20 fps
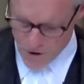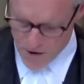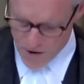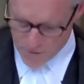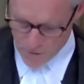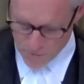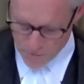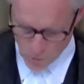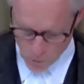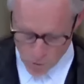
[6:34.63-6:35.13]
if
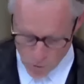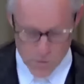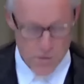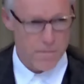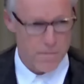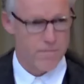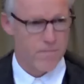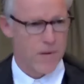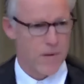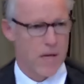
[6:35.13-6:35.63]
Rafah
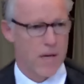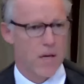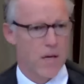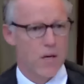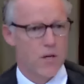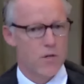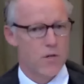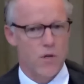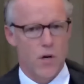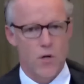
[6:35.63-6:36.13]
falls,
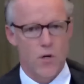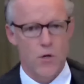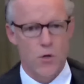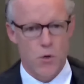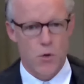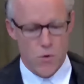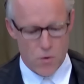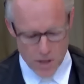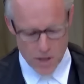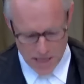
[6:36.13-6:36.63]

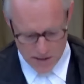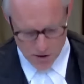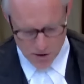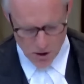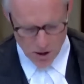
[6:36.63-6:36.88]
so too